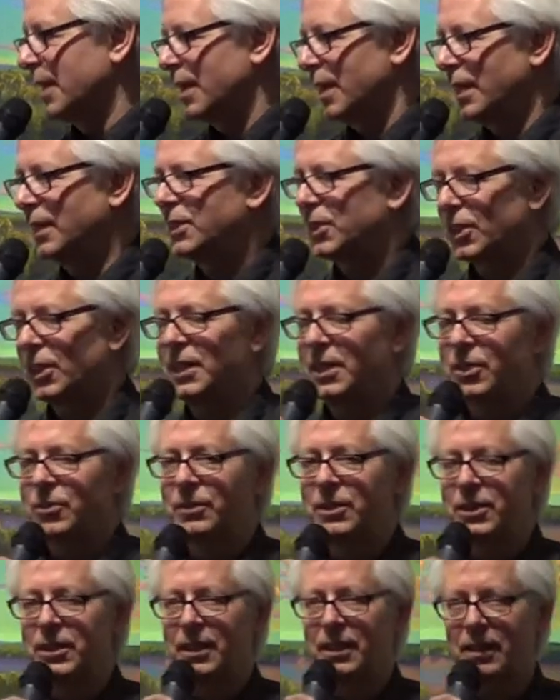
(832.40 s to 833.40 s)
it's an
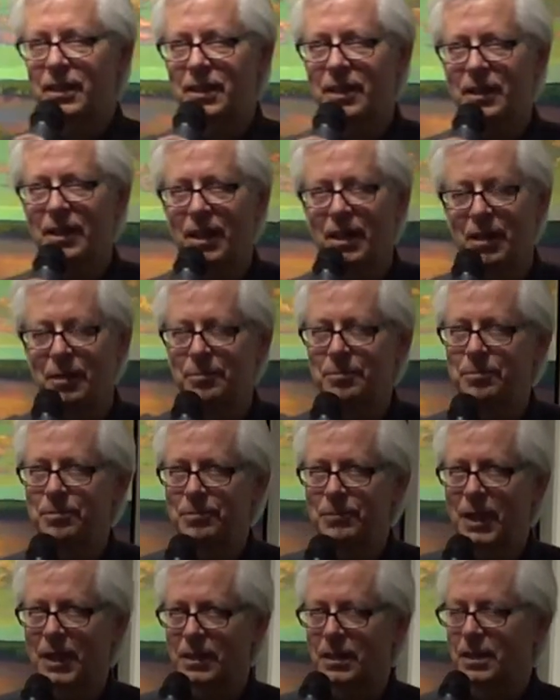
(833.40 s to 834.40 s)
interesting, um,
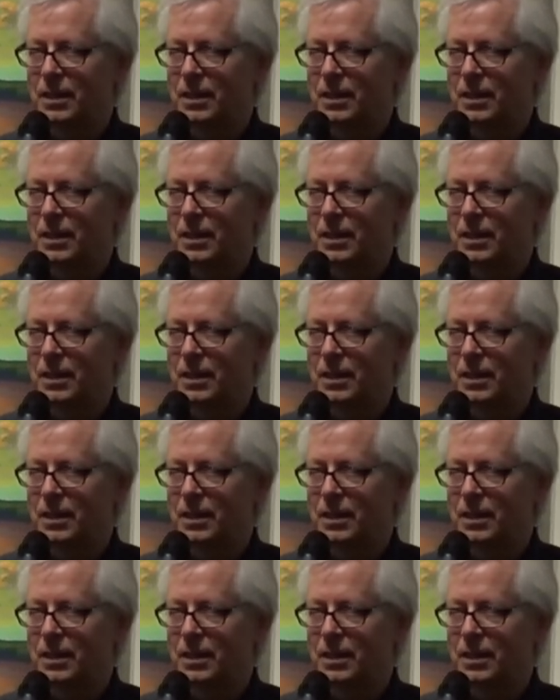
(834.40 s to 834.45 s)
not